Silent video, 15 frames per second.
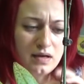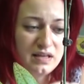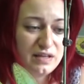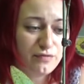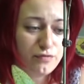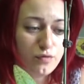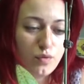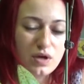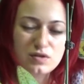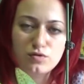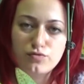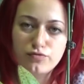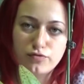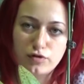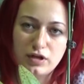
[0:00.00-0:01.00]
If you want to
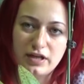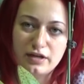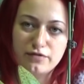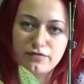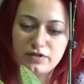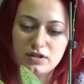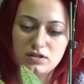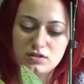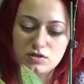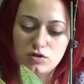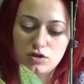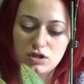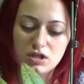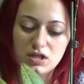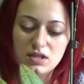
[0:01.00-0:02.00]
foliar feed this
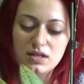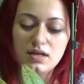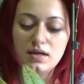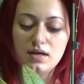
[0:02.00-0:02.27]
orchid,